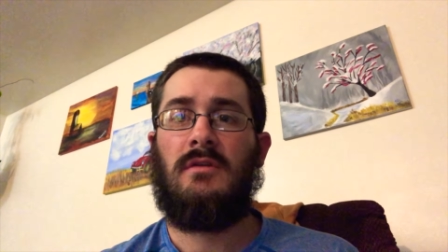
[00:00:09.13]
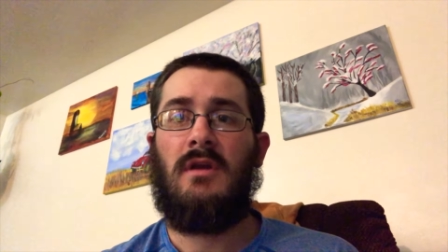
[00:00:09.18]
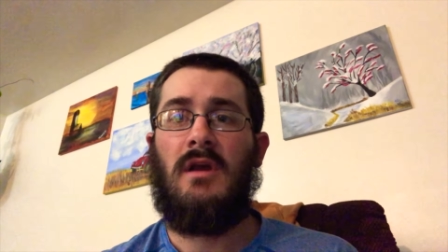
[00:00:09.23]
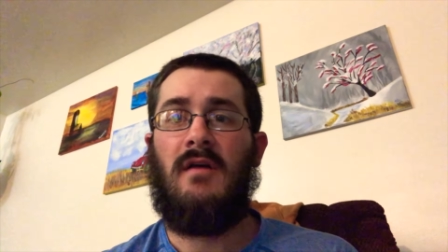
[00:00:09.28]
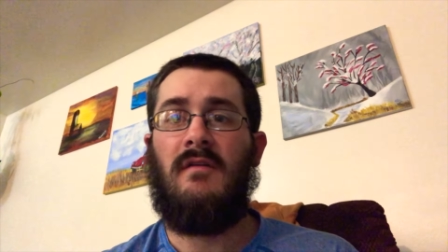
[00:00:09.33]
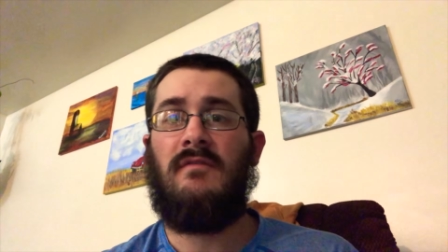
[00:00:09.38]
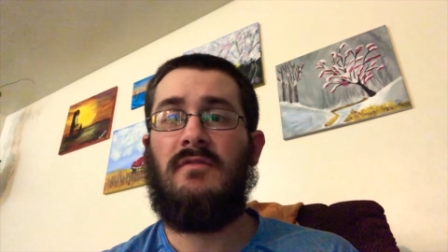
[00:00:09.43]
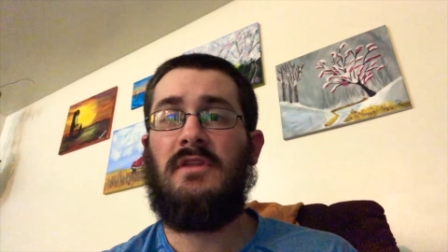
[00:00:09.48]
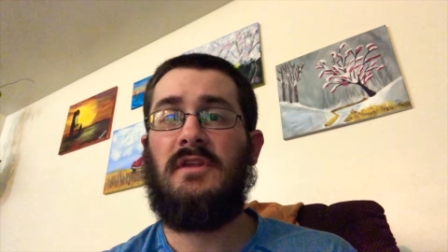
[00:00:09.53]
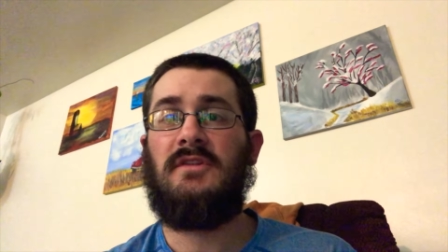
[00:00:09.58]

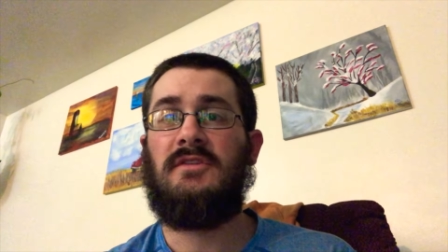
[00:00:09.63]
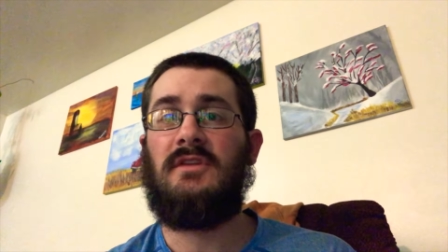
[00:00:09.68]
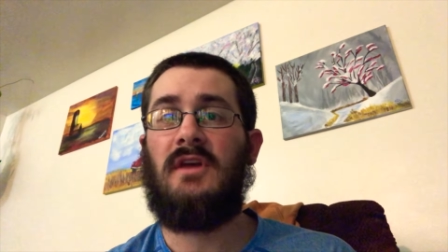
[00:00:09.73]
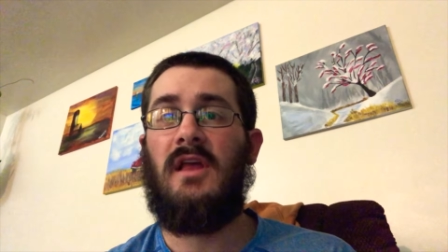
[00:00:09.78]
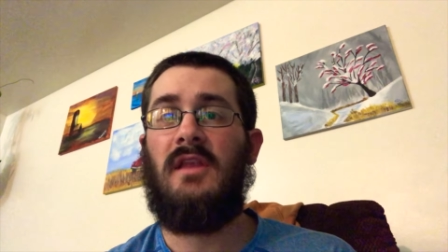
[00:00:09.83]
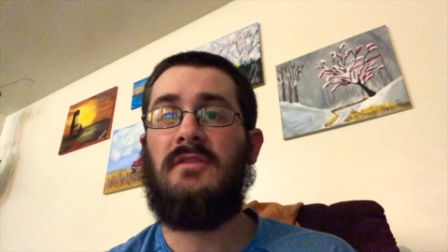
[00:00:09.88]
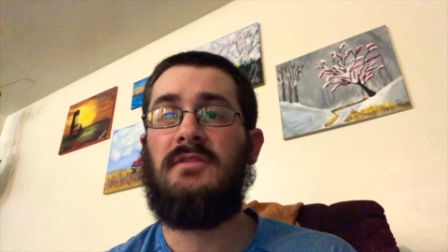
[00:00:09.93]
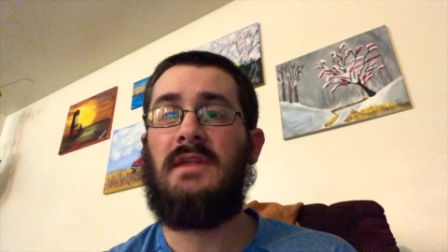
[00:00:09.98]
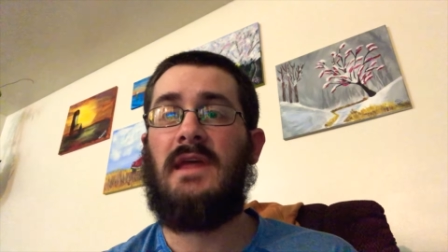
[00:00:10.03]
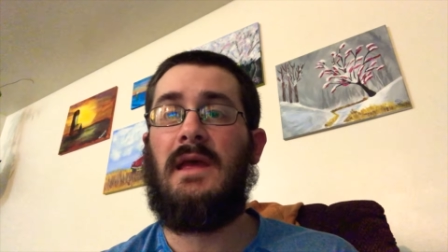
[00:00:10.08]
of the
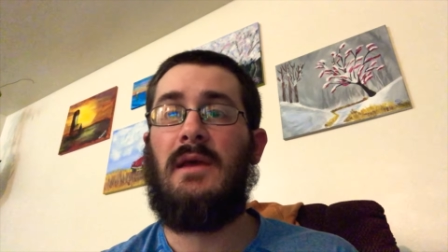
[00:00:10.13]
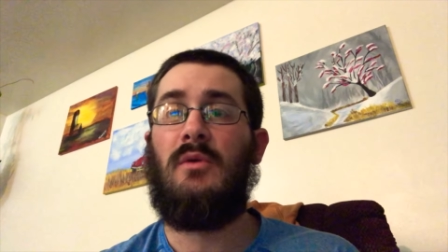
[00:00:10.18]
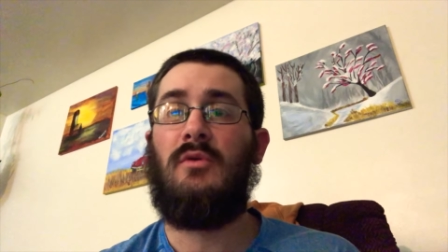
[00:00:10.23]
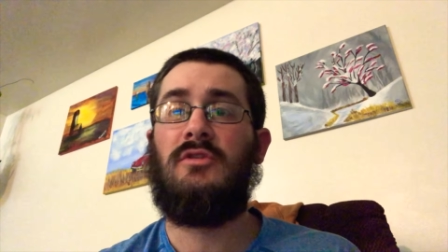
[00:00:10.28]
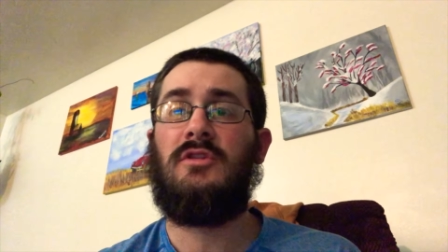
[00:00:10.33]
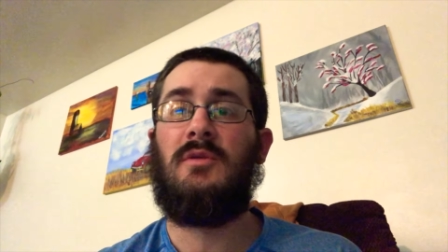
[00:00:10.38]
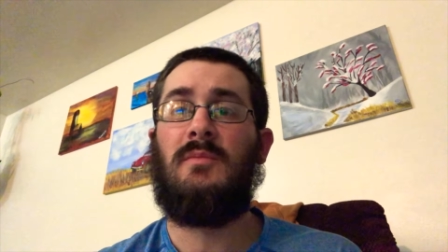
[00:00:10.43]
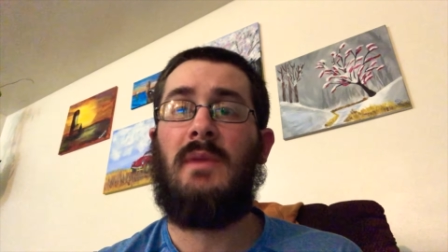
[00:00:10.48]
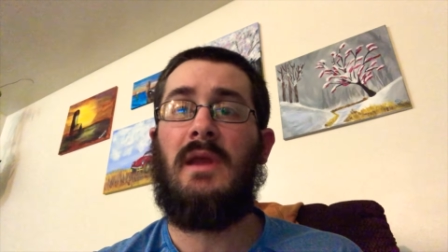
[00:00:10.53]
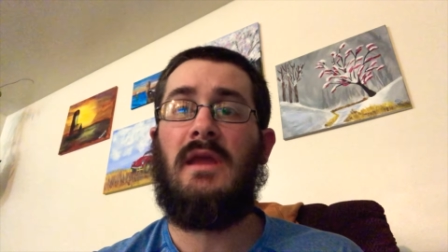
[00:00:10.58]
sunset. It
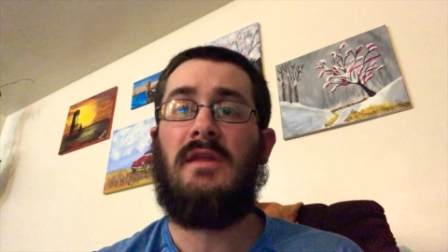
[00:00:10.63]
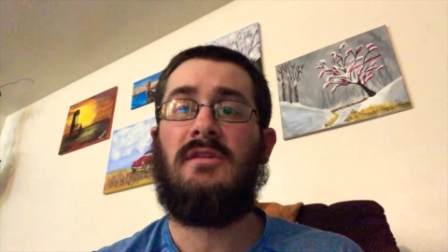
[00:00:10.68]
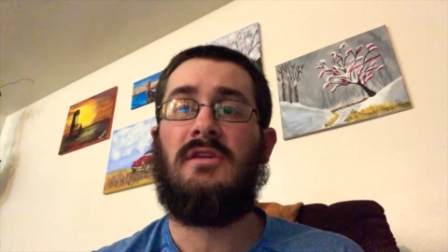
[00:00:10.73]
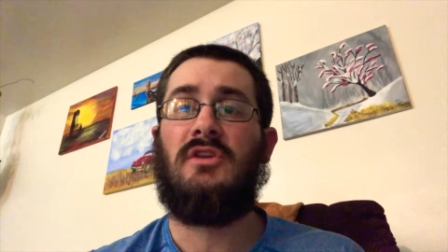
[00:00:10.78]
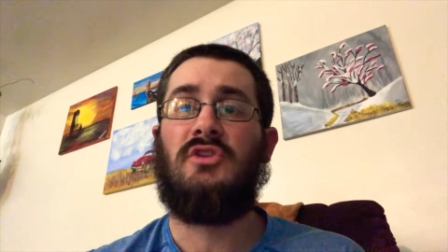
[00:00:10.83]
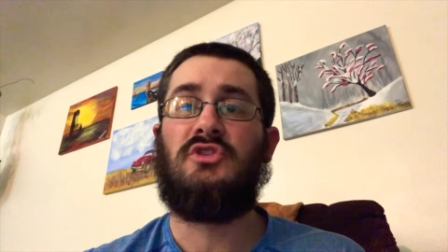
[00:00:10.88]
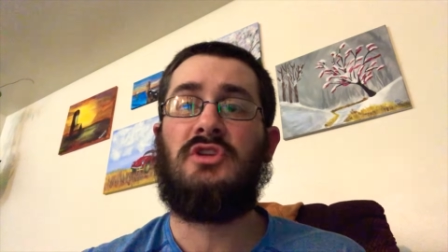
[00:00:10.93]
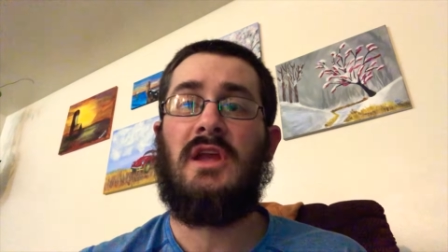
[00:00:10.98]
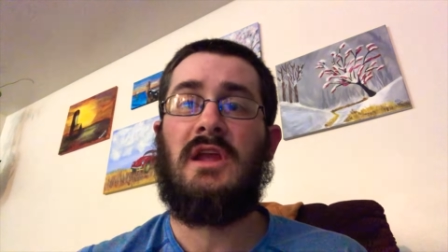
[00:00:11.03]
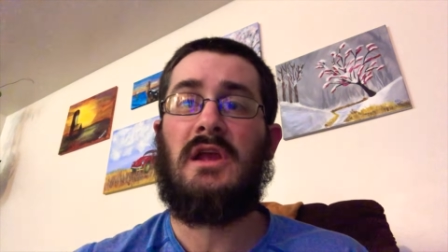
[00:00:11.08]
was
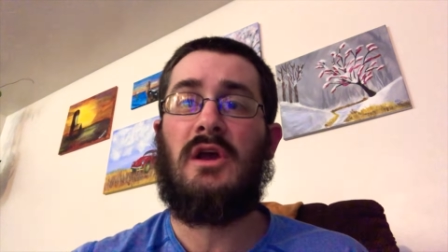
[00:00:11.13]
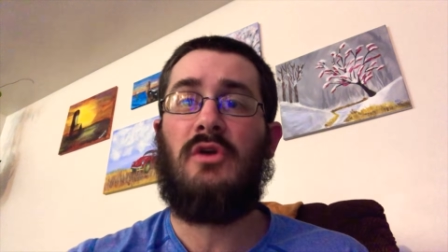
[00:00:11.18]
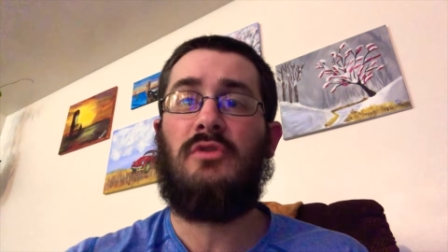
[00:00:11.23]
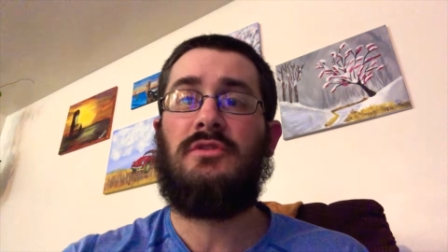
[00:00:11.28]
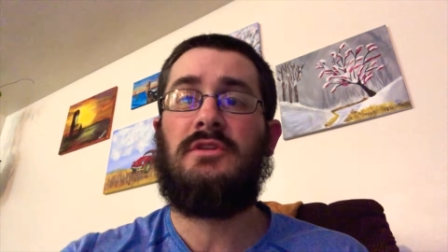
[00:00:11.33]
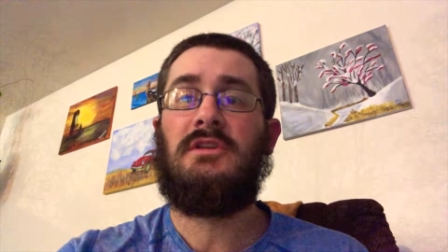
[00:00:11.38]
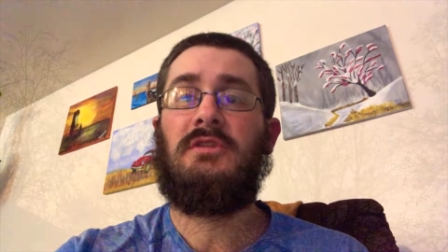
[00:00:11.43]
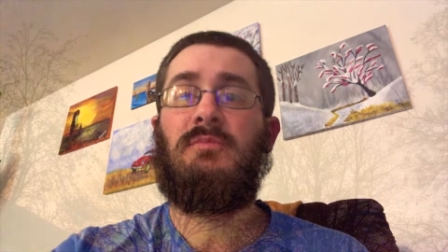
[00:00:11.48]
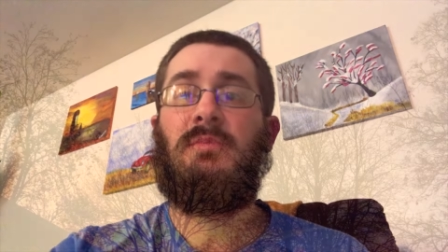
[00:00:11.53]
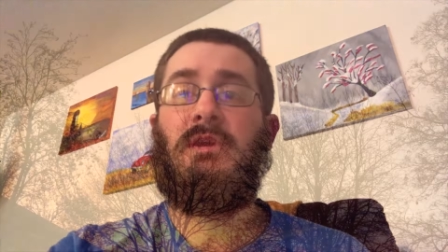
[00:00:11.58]
amazing. Check out these